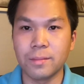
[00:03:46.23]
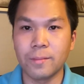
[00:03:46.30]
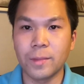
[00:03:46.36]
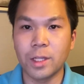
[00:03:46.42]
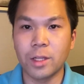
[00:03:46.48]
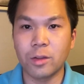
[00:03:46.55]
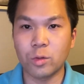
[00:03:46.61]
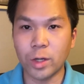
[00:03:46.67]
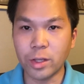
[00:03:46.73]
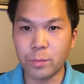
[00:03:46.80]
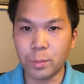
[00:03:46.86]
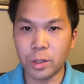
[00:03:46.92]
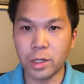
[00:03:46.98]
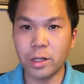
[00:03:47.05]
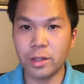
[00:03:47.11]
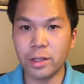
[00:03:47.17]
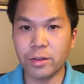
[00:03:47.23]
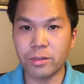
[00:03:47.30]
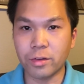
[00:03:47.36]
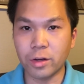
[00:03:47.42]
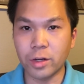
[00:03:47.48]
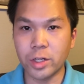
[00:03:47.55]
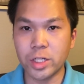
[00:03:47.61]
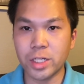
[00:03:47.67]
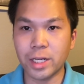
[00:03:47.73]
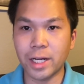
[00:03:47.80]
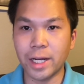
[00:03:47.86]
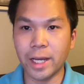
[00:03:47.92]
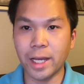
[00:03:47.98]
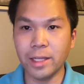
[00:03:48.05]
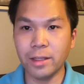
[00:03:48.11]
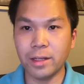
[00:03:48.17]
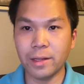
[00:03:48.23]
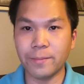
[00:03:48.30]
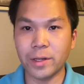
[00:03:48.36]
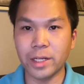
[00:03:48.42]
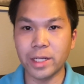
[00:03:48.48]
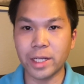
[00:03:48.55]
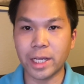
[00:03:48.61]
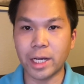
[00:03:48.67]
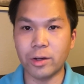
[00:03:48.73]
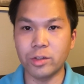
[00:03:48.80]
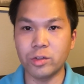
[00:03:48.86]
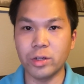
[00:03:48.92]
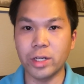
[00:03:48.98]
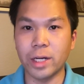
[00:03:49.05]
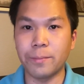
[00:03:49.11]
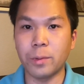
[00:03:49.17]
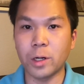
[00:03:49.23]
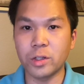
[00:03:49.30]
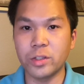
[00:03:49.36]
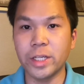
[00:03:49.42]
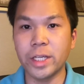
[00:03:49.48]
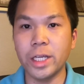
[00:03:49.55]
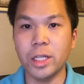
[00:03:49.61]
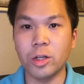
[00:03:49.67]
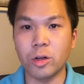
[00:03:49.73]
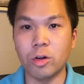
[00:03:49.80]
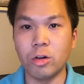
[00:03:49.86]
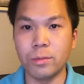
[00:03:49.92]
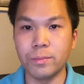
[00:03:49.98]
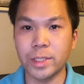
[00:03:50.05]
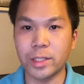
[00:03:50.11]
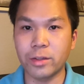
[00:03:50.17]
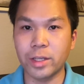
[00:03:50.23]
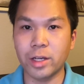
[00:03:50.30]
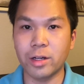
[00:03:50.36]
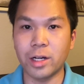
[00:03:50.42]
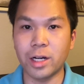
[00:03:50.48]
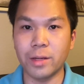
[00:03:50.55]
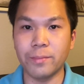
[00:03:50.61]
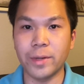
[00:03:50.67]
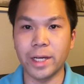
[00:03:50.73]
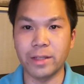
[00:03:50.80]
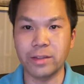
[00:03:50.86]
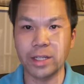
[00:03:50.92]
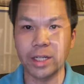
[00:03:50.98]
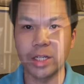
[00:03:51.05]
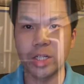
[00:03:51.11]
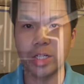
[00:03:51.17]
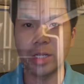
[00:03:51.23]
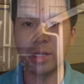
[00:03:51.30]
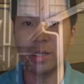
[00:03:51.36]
So as part of this search, I ended up encountering a particular home that caught my attention.